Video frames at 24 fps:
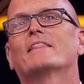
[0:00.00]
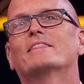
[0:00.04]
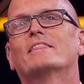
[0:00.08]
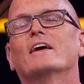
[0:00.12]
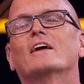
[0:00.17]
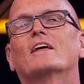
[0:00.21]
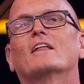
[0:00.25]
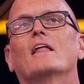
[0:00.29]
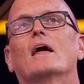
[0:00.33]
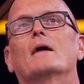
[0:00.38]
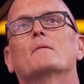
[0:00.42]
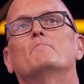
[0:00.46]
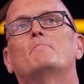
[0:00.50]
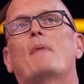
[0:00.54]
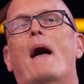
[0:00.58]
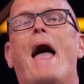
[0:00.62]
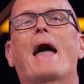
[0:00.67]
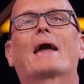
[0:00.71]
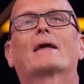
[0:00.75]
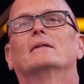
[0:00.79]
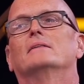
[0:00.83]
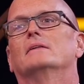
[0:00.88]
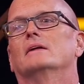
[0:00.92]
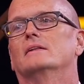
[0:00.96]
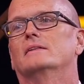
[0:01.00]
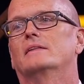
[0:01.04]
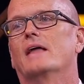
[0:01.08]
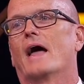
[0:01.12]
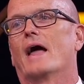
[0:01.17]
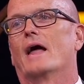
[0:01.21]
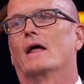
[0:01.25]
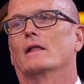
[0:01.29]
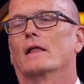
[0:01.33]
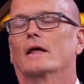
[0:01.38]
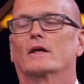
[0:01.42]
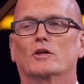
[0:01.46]
I think like back in the
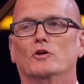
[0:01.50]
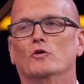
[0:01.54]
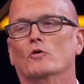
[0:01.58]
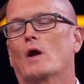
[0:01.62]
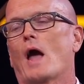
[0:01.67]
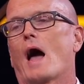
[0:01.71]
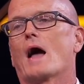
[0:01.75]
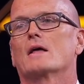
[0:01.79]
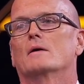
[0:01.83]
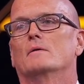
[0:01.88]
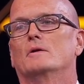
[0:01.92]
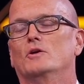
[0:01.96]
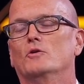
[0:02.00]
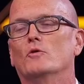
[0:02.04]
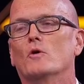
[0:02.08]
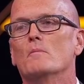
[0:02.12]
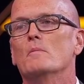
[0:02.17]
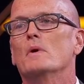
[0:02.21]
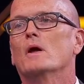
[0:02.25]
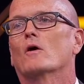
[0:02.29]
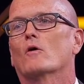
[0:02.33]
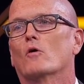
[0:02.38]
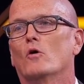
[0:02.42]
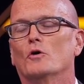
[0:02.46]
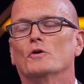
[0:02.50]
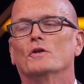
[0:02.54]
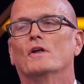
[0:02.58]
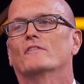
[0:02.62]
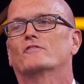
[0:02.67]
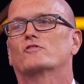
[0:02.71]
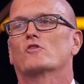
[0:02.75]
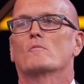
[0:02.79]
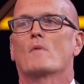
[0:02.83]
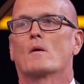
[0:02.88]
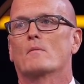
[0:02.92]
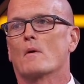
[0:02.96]
day, like you and me are old
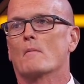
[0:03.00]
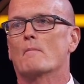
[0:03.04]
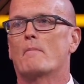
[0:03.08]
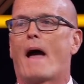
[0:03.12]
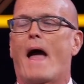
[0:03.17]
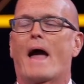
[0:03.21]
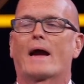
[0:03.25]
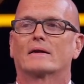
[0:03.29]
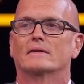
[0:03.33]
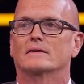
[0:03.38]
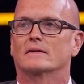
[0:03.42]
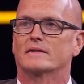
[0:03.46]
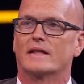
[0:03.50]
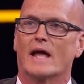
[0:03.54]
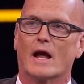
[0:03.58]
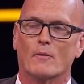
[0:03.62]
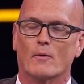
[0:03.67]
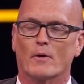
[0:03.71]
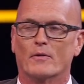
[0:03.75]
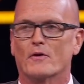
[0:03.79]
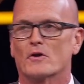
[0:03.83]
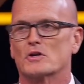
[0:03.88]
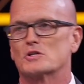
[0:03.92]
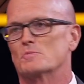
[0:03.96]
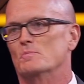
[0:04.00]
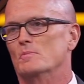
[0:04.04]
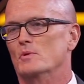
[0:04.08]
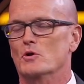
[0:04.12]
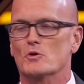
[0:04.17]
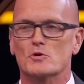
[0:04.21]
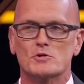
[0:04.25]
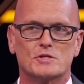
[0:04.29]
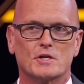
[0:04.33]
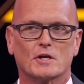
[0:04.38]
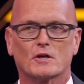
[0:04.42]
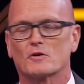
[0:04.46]
enough to remember back in the day, whether it's
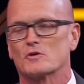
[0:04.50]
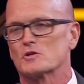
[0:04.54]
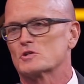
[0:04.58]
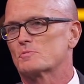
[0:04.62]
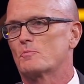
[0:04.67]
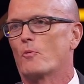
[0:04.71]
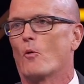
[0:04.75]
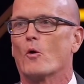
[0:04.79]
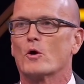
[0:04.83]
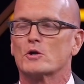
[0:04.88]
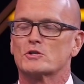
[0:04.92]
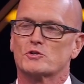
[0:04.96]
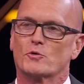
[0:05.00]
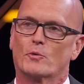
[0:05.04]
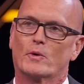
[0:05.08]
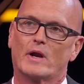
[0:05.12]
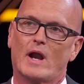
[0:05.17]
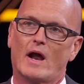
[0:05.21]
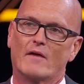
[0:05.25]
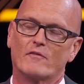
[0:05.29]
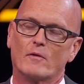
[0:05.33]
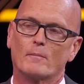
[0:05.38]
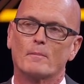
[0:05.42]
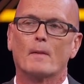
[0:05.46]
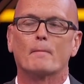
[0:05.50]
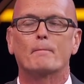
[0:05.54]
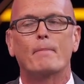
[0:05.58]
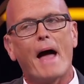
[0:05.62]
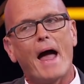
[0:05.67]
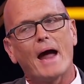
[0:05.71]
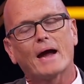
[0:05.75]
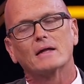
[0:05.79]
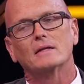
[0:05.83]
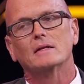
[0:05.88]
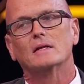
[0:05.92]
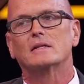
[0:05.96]
music or sports or whatever. But
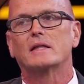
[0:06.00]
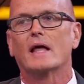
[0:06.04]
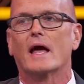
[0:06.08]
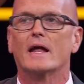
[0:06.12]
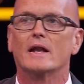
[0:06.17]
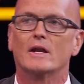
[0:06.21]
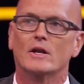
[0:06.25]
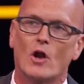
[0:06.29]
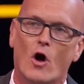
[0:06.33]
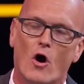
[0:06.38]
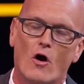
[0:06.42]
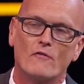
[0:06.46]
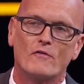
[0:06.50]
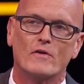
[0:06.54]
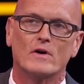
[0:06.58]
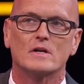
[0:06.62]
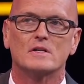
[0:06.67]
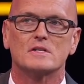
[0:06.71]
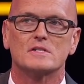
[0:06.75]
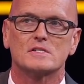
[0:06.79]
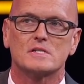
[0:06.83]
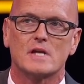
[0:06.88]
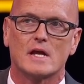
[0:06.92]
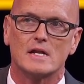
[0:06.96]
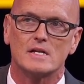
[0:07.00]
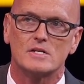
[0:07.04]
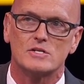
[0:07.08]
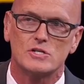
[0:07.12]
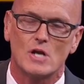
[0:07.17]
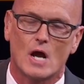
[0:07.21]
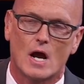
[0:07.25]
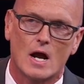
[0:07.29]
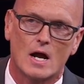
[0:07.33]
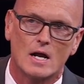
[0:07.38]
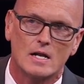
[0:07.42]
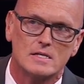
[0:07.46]
back in the day, Nova and St.
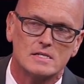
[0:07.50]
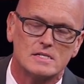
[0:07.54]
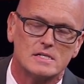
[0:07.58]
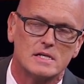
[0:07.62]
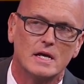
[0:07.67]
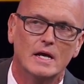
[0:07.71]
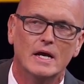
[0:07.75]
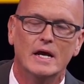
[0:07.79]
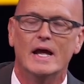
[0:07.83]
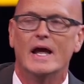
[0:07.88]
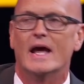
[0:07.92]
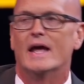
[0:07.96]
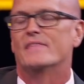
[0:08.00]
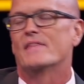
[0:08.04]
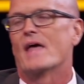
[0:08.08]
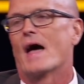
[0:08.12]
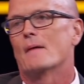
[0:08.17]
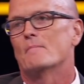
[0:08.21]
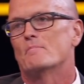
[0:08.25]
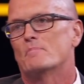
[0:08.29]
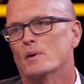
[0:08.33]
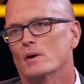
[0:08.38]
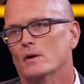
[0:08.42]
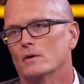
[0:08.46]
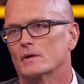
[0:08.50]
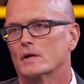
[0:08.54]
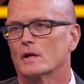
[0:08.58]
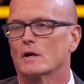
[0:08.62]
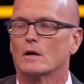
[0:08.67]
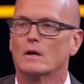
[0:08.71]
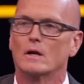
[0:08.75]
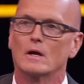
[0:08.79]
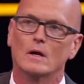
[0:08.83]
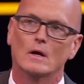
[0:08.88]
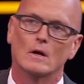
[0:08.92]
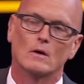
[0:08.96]
John's and that
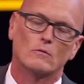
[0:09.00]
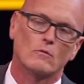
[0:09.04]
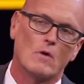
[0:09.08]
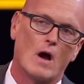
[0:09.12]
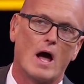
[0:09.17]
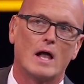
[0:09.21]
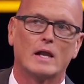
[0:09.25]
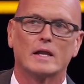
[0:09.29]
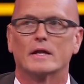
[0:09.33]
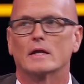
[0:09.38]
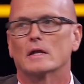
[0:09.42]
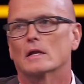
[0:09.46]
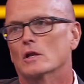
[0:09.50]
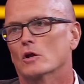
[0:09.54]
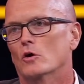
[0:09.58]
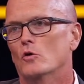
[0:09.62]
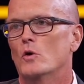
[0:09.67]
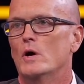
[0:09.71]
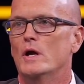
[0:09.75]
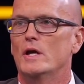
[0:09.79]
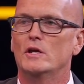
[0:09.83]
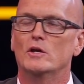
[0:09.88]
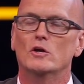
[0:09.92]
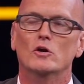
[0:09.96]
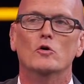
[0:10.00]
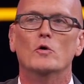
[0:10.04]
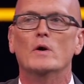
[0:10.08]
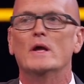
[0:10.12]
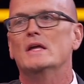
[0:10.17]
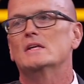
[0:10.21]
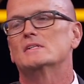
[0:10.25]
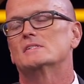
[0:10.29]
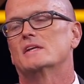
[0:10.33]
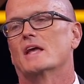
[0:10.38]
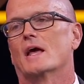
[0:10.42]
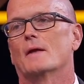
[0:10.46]
building, Raleigh and Louis U,
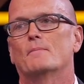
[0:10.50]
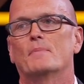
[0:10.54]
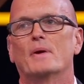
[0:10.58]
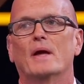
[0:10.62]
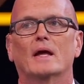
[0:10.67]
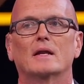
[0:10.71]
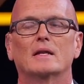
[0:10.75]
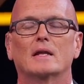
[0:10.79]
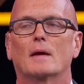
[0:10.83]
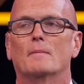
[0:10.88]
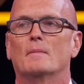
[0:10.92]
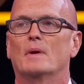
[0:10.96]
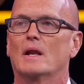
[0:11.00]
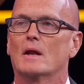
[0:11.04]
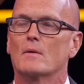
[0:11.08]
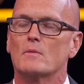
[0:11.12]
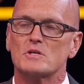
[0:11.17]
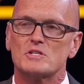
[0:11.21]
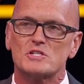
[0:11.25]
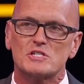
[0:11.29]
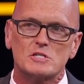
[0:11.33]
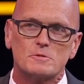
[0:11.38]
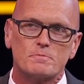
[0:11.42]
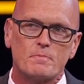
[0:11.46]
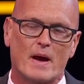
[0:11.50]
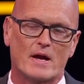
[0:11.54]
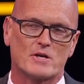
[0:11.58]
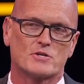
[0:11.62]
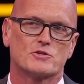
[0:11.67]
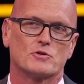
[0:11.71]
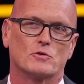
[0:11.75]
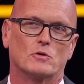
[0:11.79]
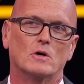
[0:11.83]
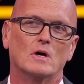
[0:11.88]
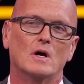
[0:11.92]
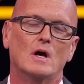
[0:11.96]
Easy Ed Pinckney. I mean, it was
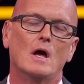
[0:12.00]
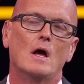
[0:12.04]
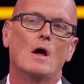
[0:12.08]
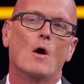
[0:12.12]
special.